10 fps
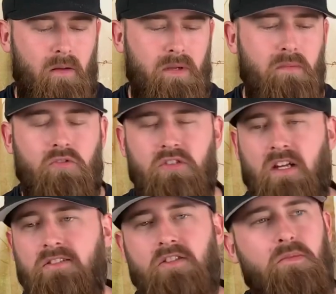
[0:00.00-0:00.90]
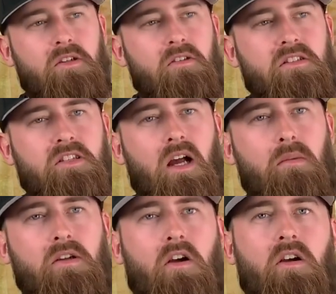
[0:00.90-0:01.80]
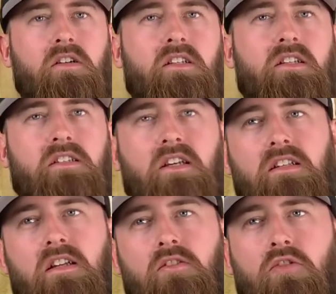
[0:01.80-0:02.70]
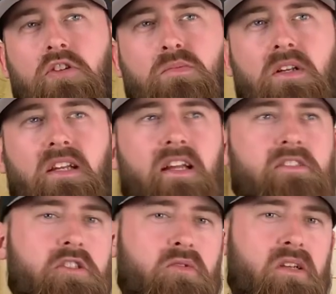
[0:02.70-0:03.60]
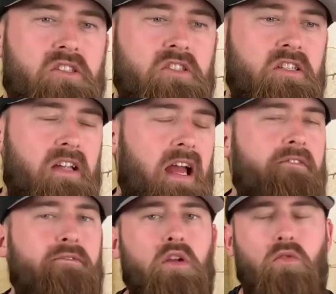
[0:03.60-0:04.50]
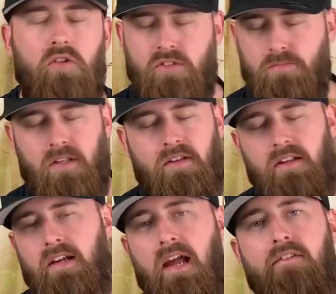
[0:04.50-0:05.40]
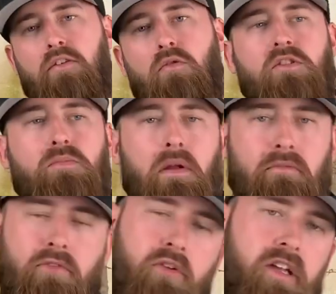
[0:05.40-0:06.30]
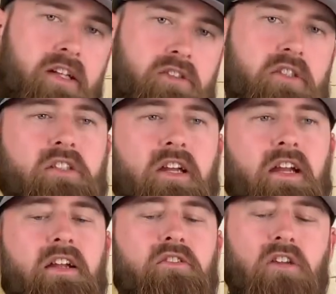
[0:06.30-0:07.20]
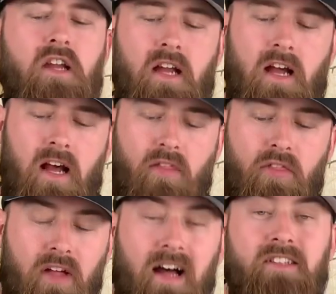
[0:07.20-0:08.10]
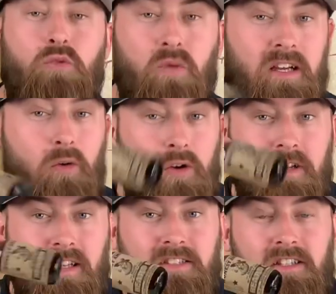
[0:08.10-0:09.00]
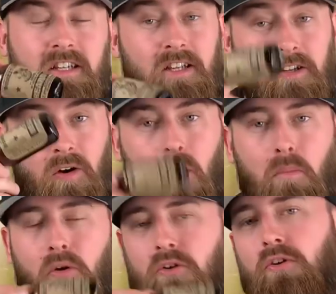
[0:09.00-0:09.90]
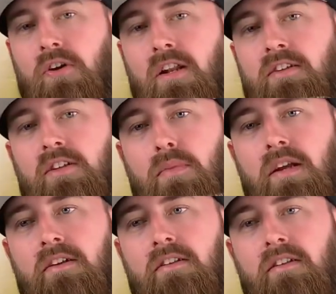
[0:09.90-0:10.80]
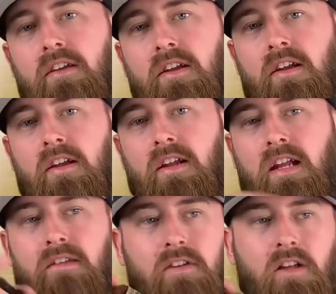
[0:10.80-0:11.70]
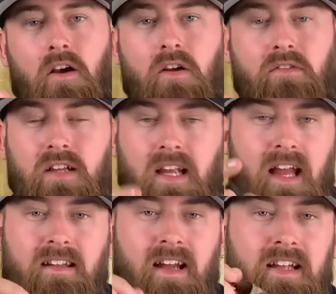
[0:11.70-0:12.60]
people say to me all the time, I can't. It annoys me. It gets too itchy. Everyone's been there. Everyone's been through the itchy stage, and that's where oil is. You're not putting oil in your beard. If you're getting that